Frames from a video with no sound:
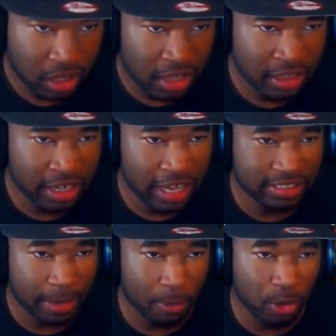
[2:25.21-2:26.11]
the next
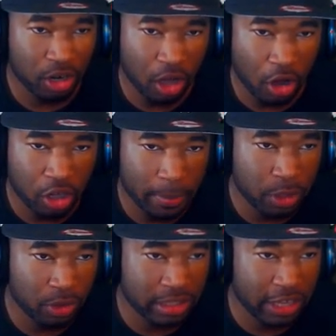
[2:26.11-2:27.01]
thing we're gonna only gonna be
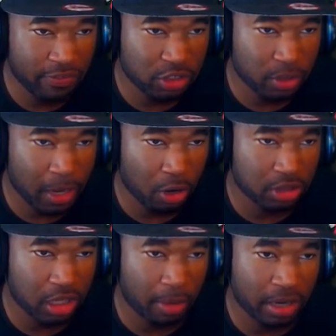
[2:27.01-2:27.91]
doing defense so i'm not gonna
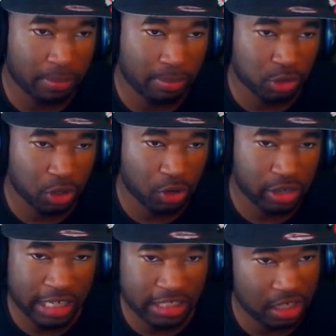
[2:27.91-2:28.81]
talk about the pro
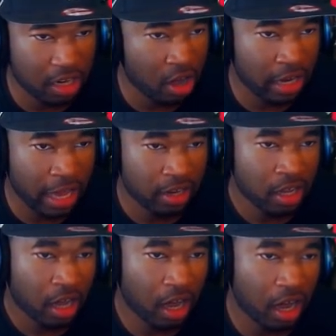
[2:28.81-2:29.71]
orientation and all that
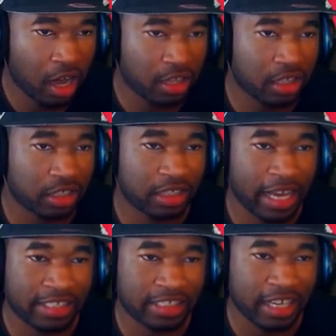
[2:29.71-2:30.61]
uh the
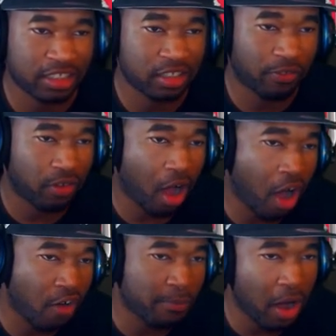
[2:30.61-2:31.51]
next thing is the
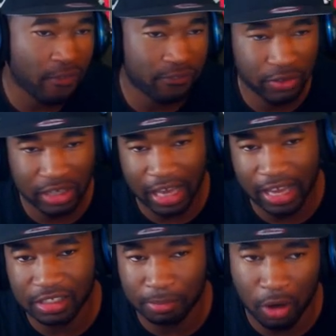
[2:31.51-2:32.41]
off-ball
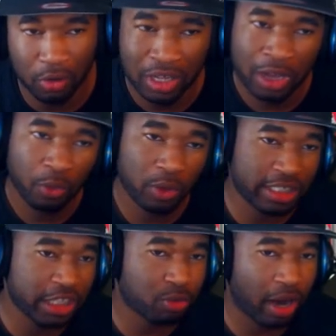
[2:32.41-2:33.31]
freelance mode what
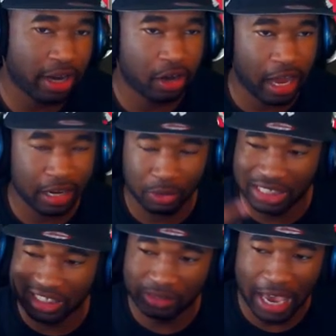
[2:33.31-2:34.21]
this right here what
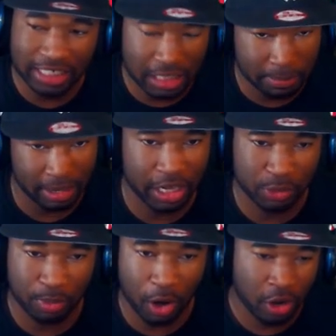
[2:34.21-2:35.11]
this actually means
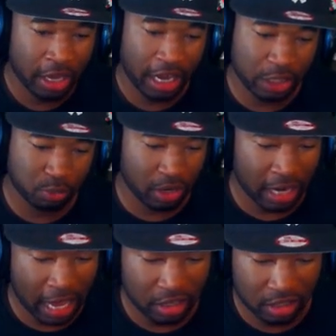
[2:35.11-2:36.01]
bro is when
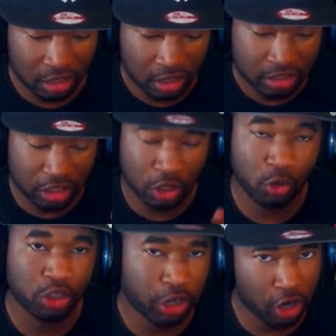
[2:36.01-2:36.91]
like the
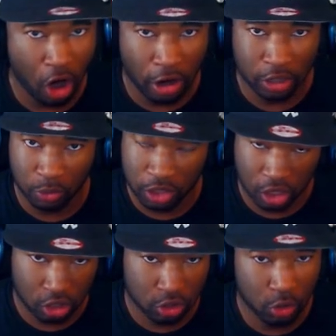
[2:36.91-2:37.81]
dude you're guarding when the
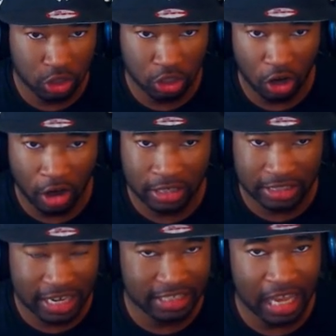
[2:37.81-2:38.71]
dude you're guarding
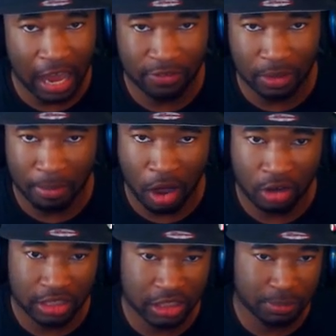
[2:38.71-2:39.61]
doesn't have the ball
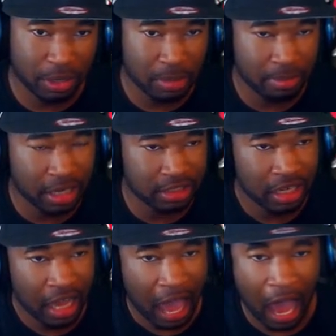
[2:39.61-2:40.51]
this is pretty much
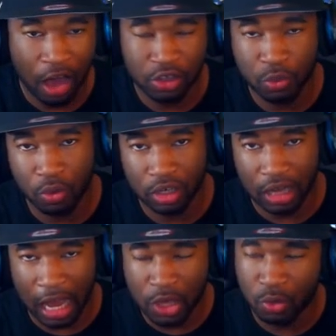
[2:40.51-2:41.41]
how you want to
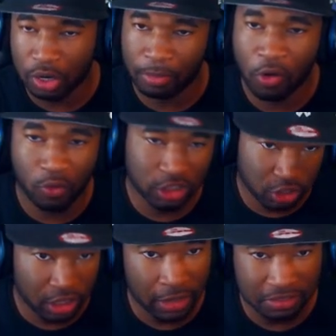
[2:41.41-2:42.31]
how you want to move with
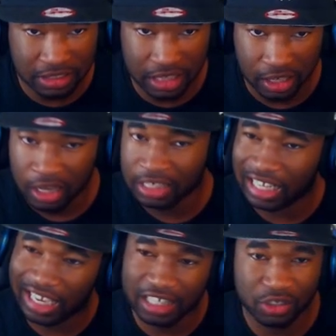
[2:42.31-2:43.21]
your left stick
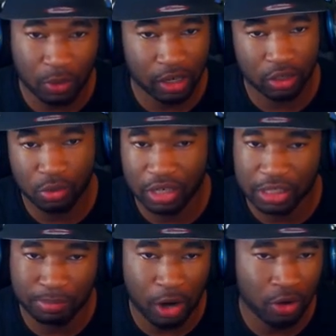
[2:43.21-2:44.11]
the easiest way to do
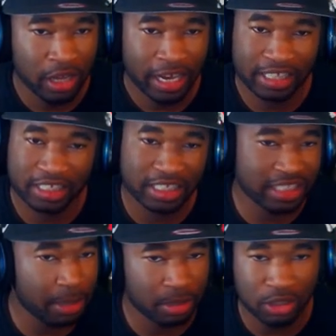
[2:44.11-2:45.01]
this bro is just
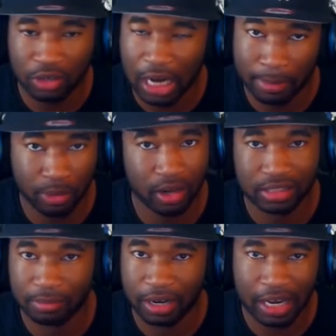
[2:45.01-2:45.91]
keep this on camera
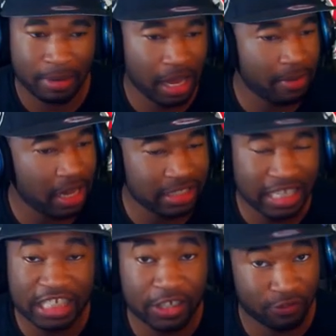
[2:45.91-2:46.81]
relative bro it, it, it's
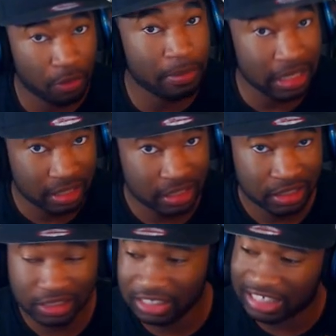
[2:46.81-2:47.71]
easier for me
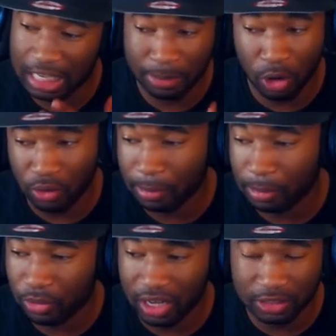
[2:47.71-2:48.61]
to just keep it on
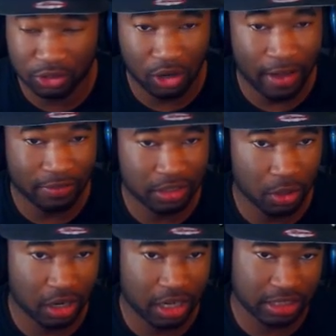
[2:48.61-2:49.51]
camera relative so I don't have to
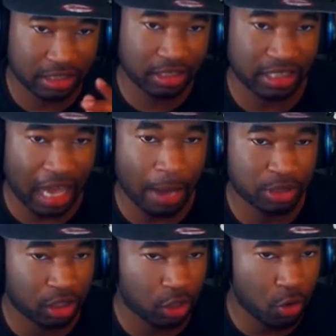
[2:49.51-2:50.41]
so cause cause
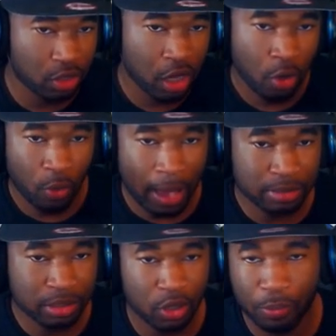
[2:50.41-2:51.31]
absolute what
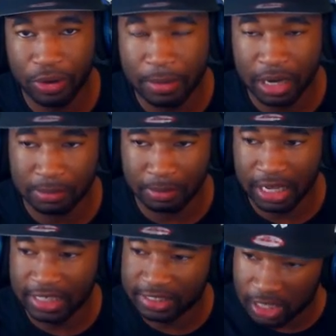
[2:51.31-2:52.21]
absolute pretty much
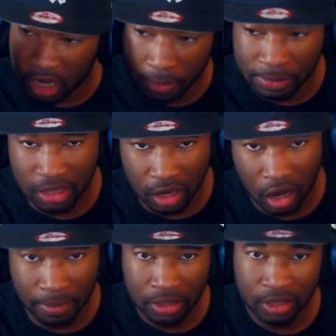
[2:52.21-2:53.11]
means is up is
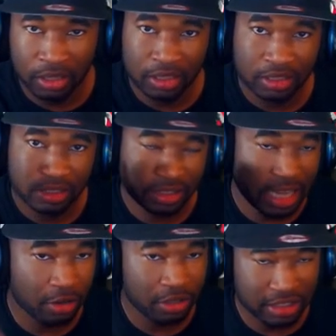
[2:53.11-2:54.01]
up
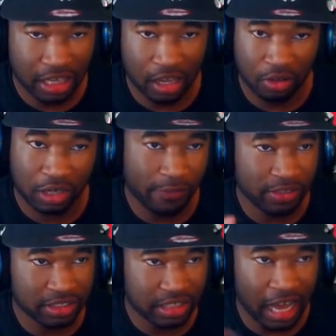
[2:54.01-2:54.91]
down is down, left
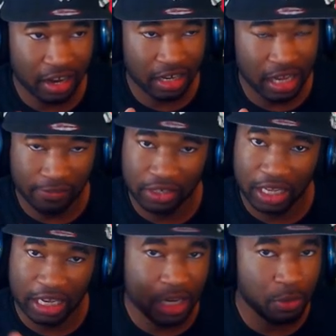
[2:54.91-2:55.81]
is left,
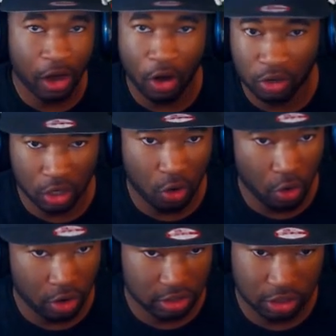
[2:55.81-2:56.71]
anywhere on the
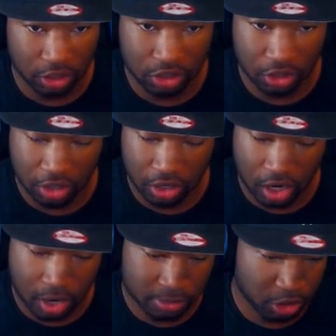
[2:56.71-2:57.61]
court. So you, so your
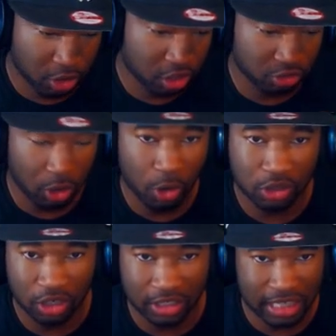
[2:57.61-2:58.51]
um, so your controls
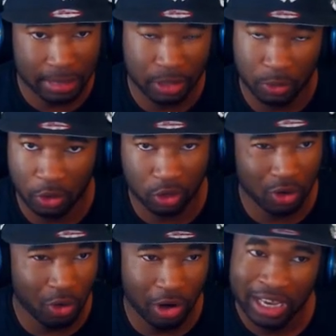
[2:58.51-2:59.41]
are the same anywhere on the
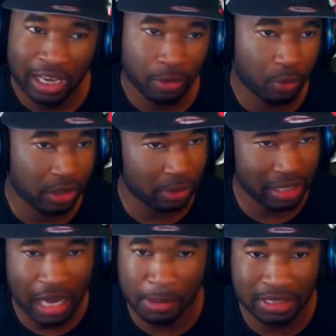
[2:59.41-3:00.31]
court. When, when
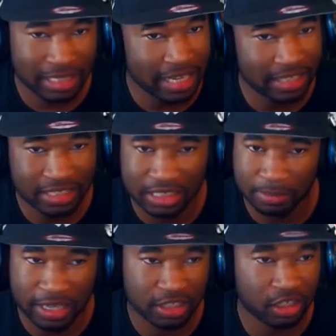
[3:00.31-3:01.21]
it comes to this, it just
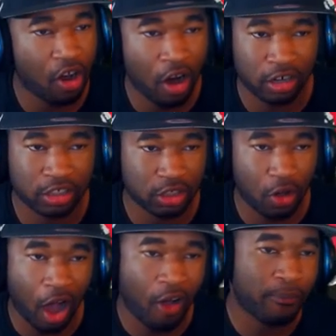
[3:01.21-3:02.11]
makes it harder. So
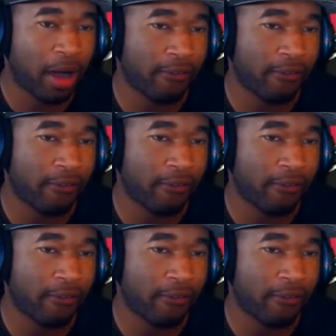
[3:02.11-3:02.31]
off-ball